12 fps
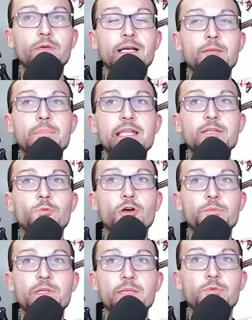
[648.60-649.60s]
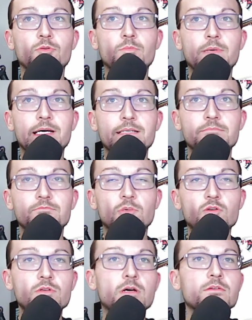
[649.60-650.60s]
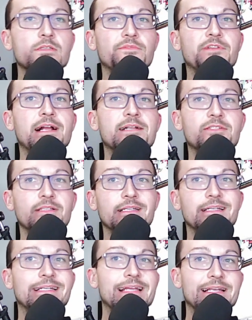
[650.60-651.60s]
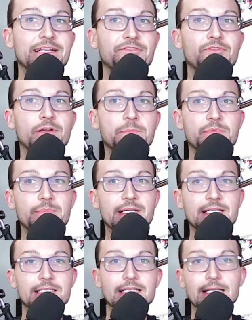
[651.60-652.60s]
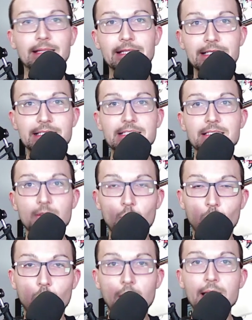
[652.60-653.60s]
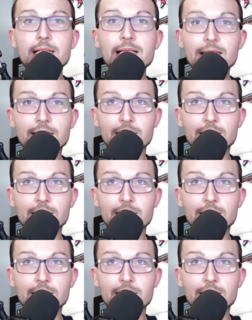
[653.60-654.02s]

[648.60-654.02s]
got many more people, but who knows if they're actually going to get confirmed, because at least one